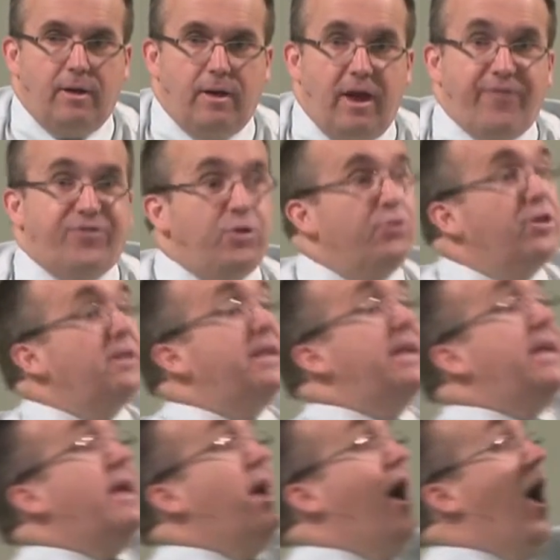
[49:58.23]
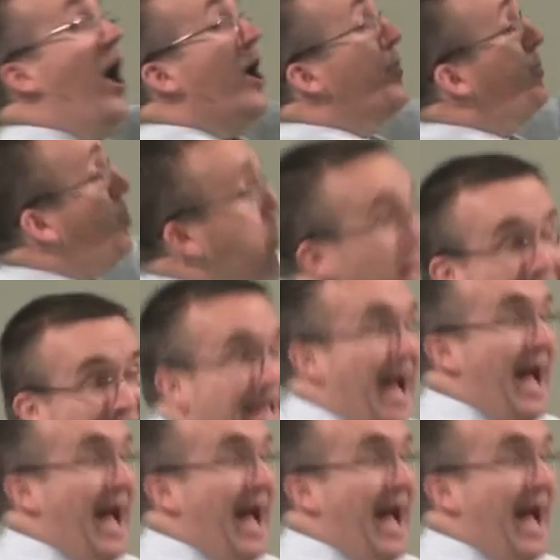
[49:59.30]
If you really are playing